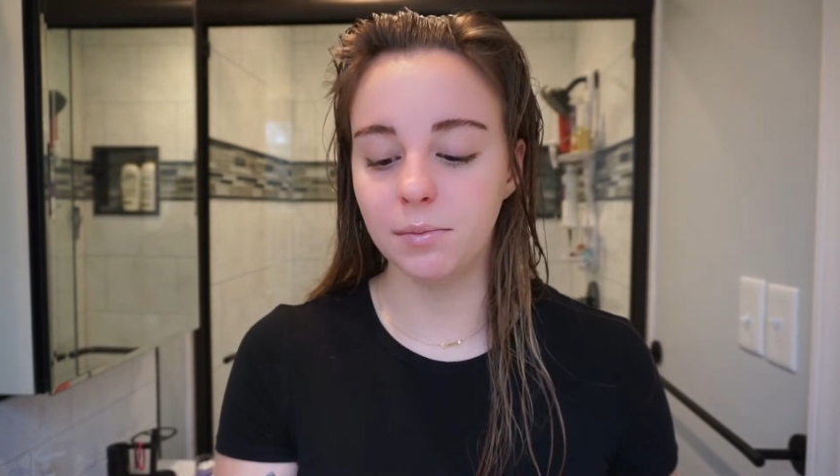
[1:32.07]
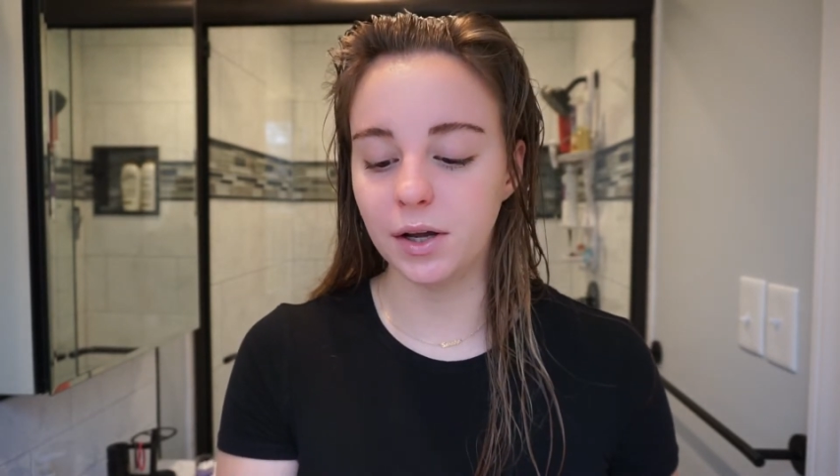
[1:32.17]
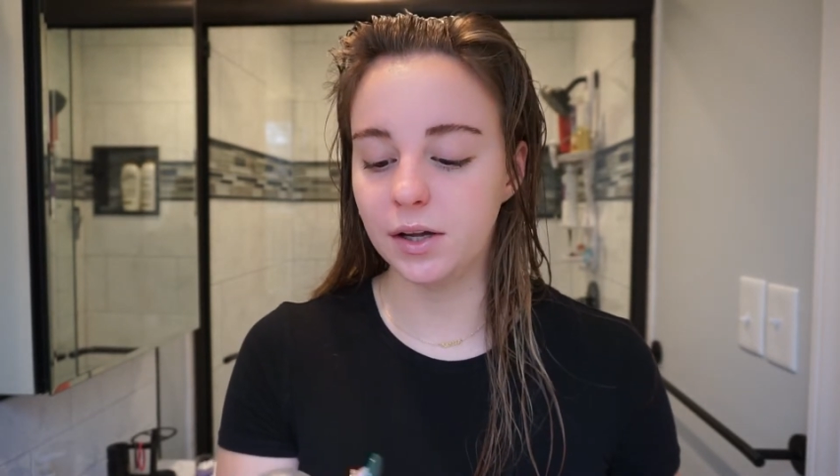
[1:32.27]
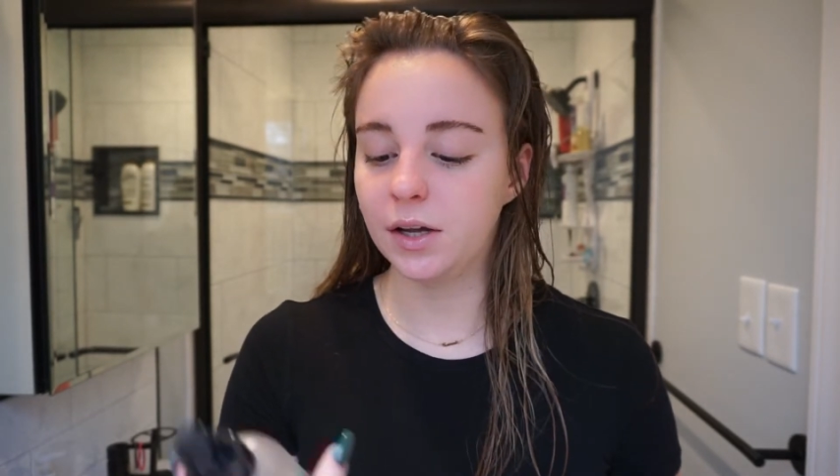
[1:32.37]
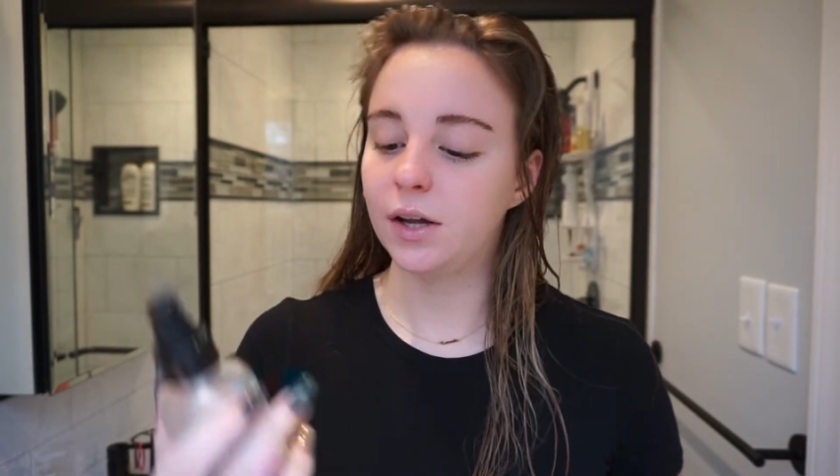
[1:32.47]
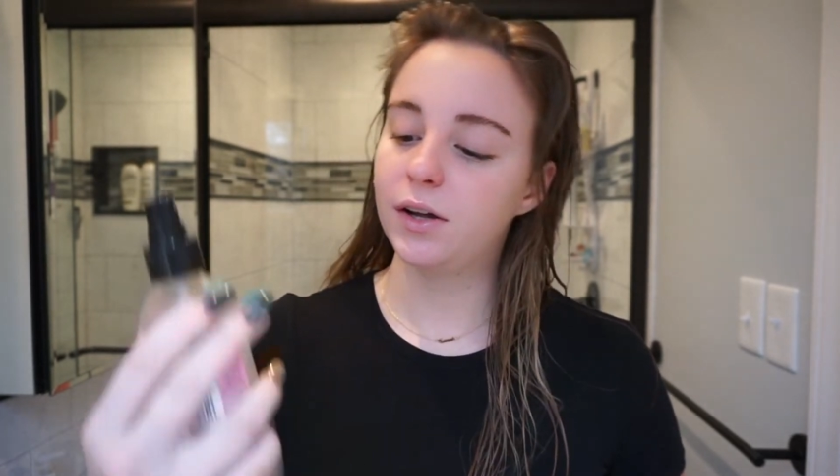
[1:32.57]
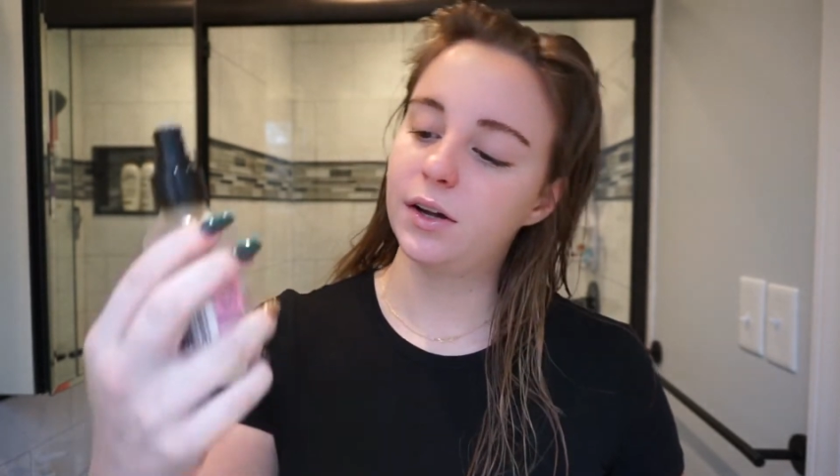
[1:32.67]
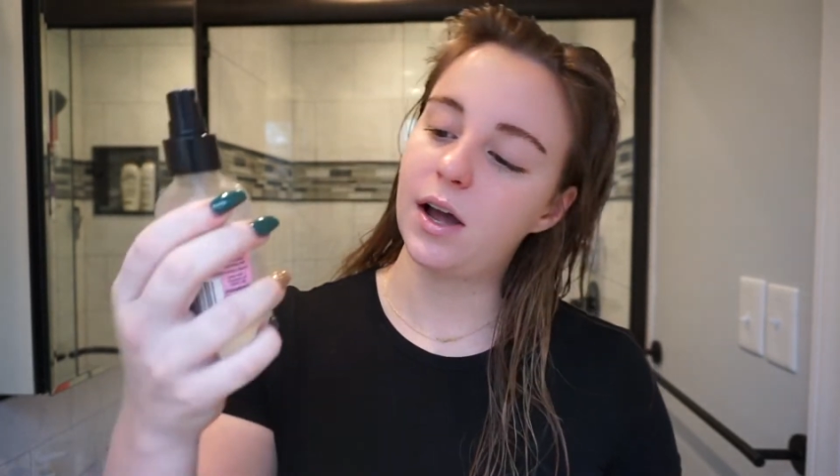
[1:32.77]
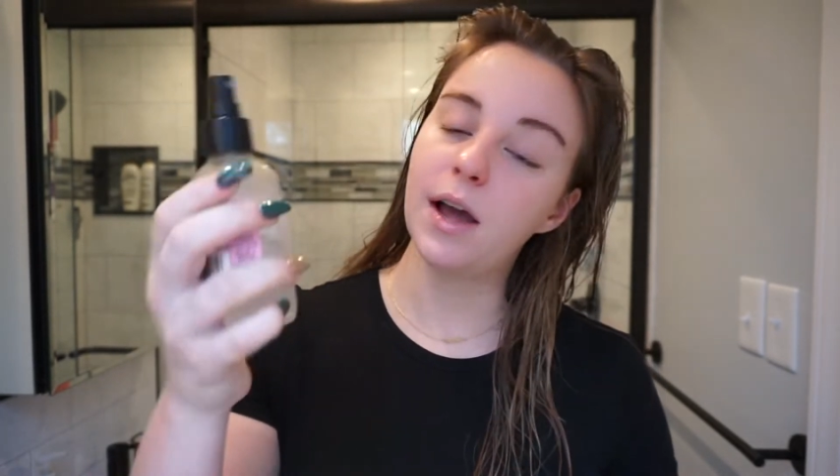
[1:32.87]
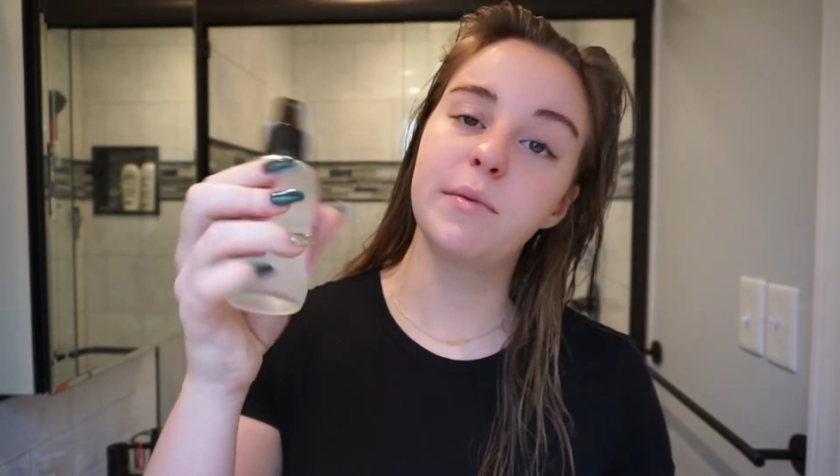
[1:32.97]
but
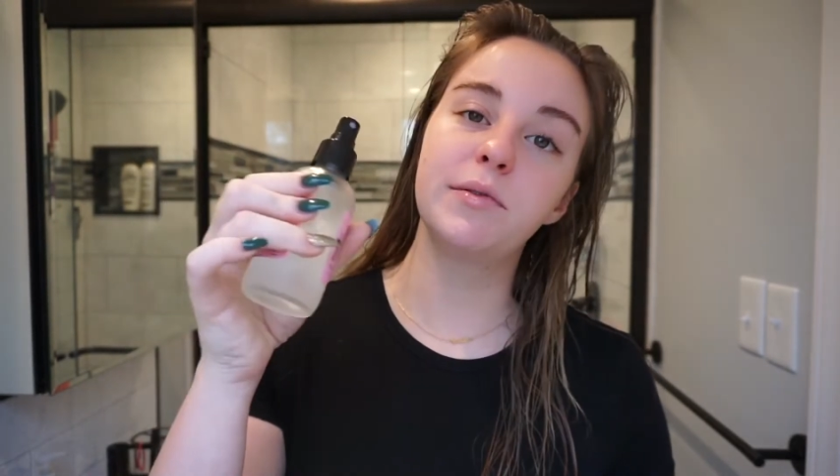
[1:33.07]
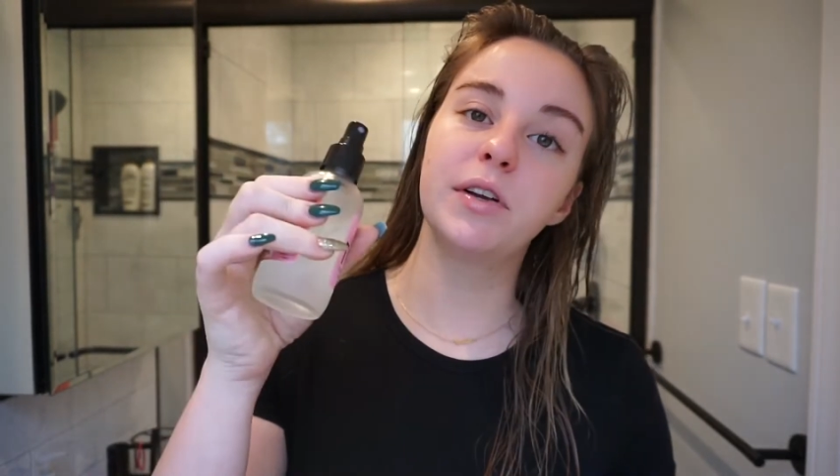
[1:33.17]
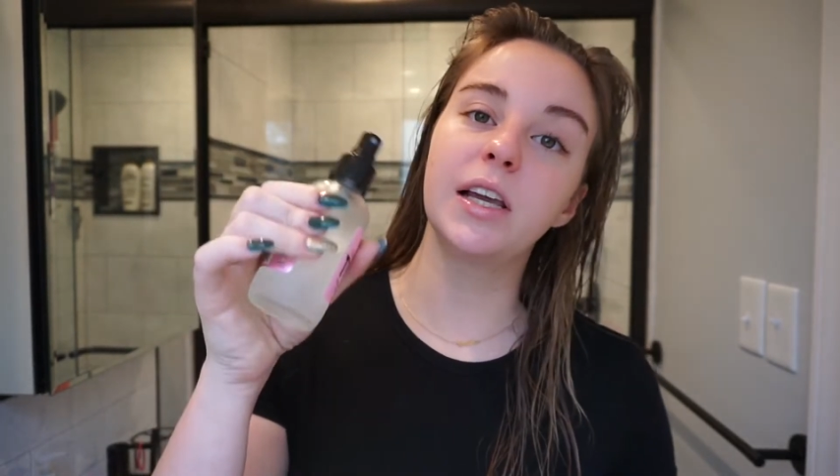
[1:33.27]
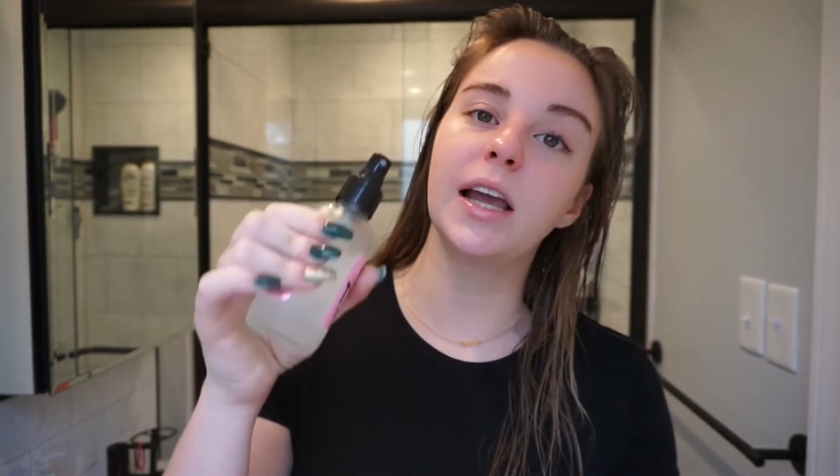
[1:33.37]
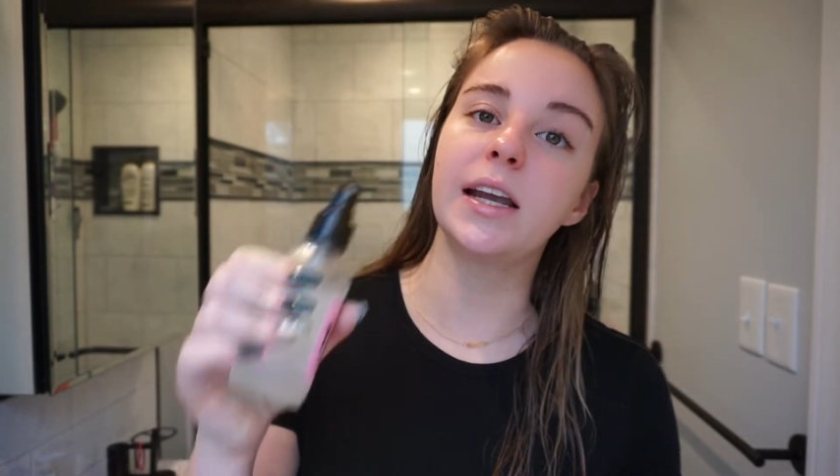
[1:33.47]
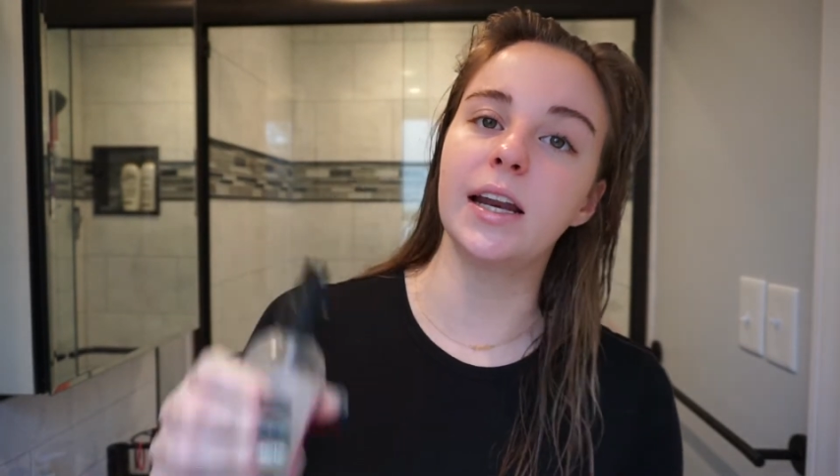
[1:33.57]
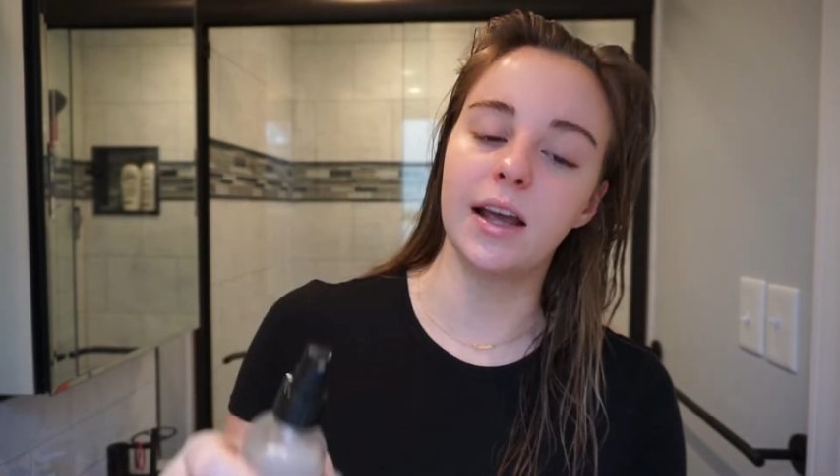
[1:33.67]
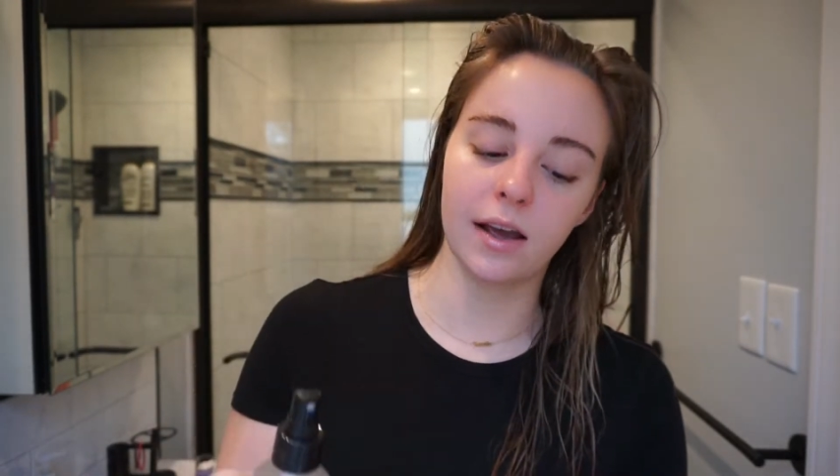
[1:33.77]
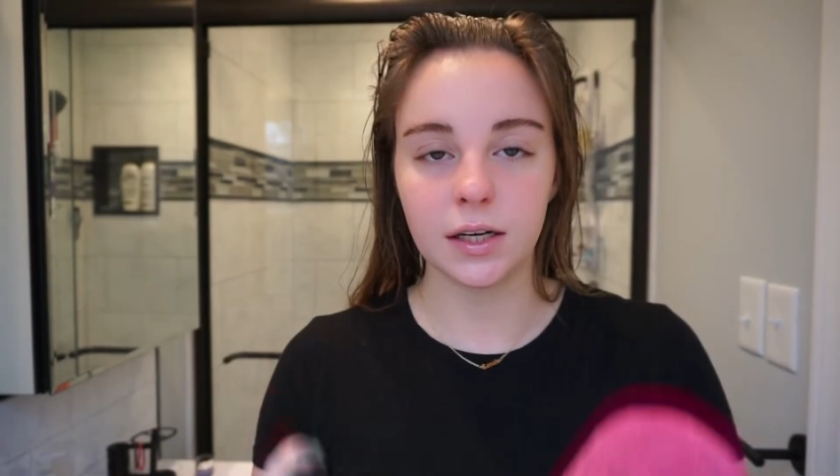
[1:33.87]
I've been really liking it.